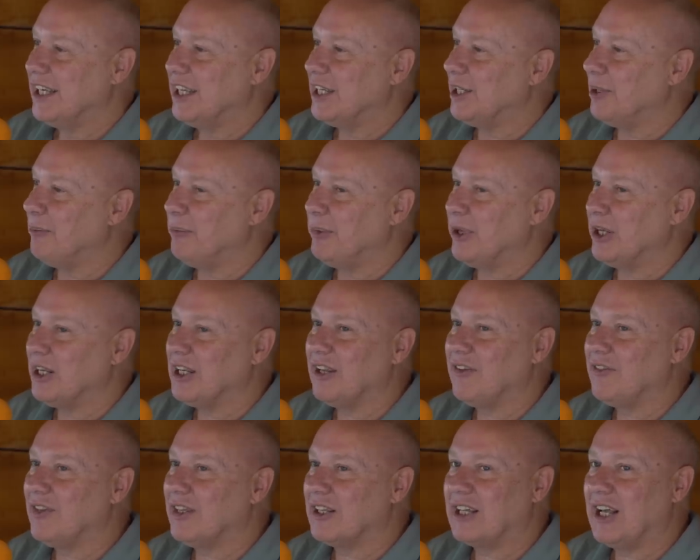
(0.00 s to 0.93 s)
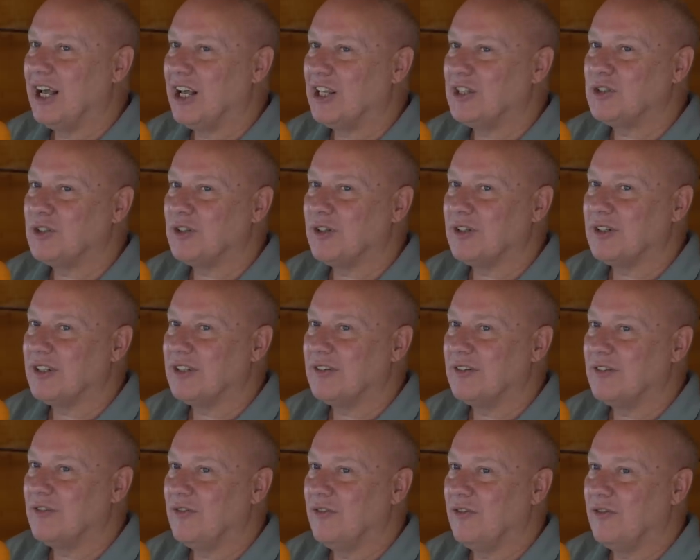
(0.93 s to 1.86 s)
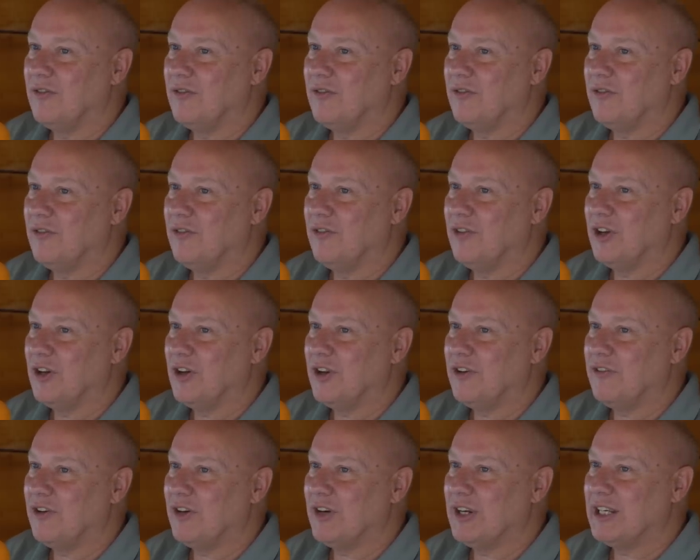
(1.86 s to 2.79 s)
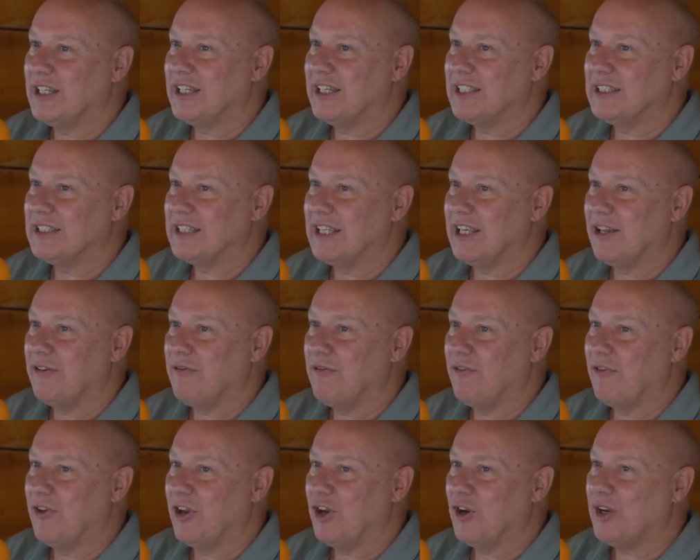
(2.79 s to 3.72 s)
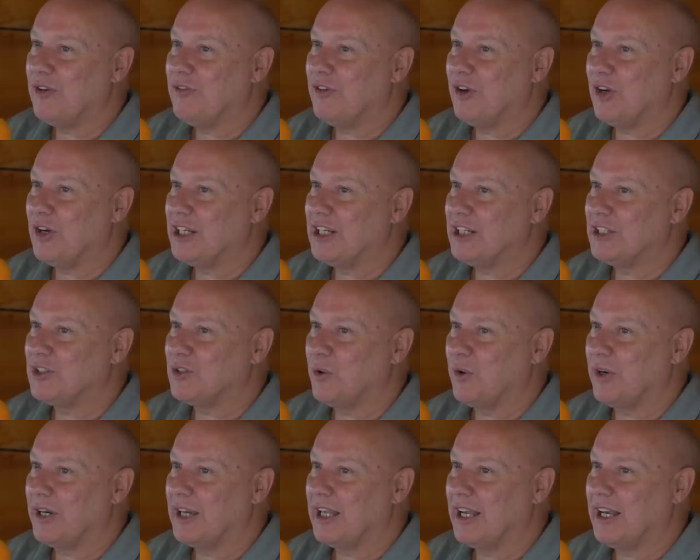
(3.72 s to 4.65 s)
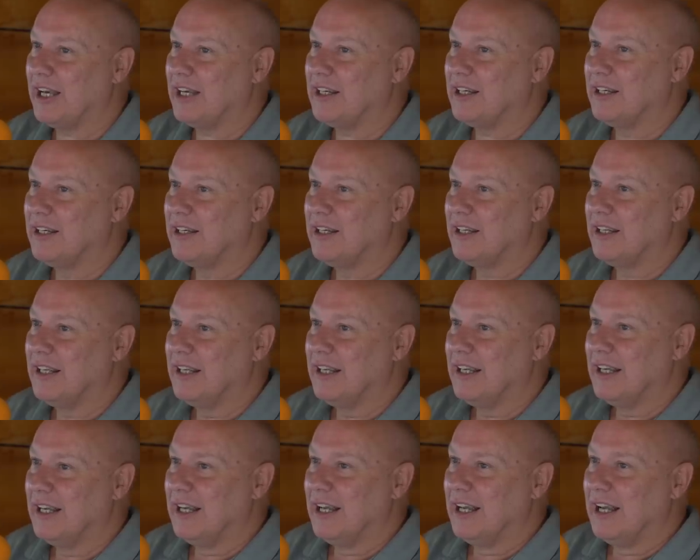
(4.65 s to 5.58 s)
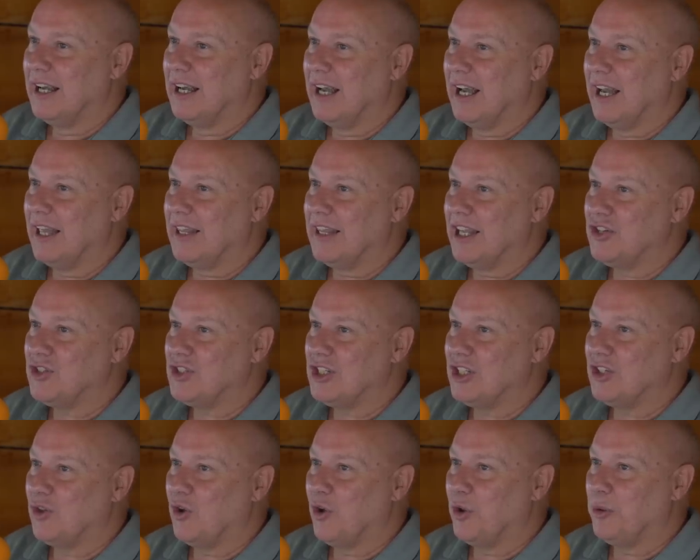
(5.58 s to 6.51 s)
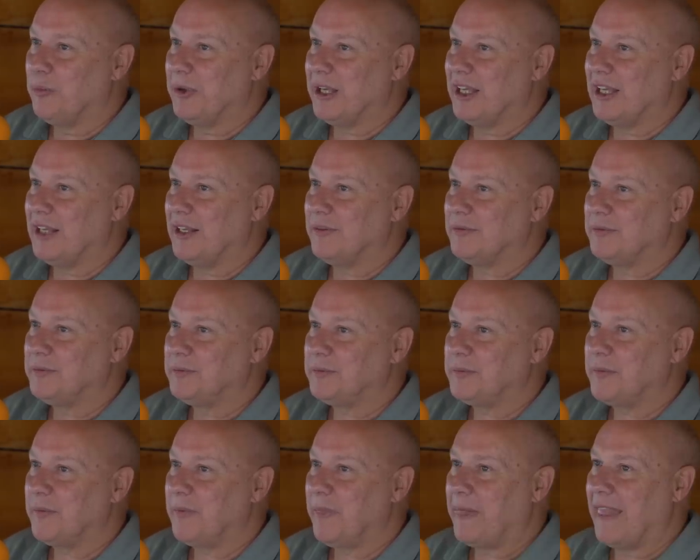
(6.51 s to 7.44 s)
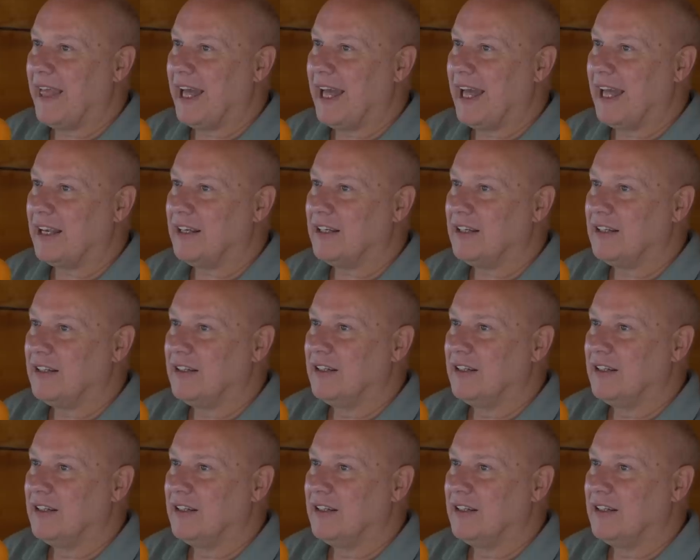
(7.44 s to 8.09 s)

in the middle of the concert. Very, very dizzy and very, very disoriented. And then she told me that